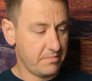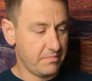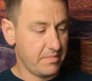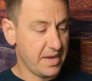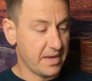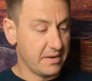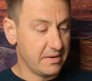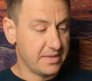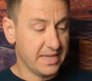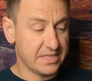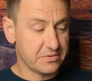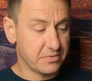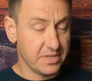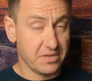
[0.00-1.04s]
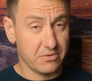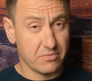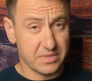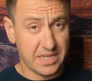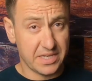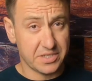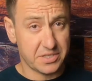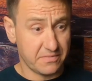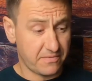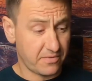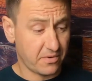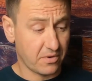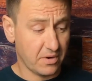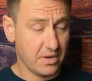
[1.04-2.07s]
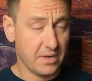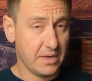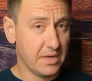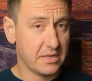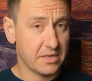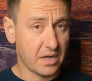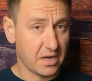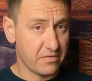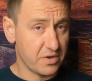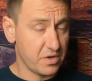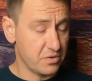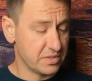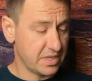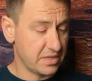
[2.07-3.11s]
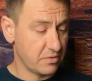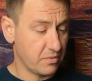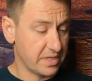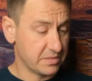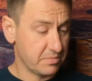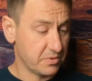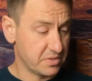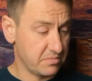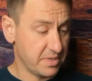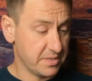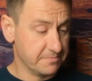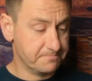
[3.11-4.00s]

man, that's really good retention for not even using it the way it's supposed to be.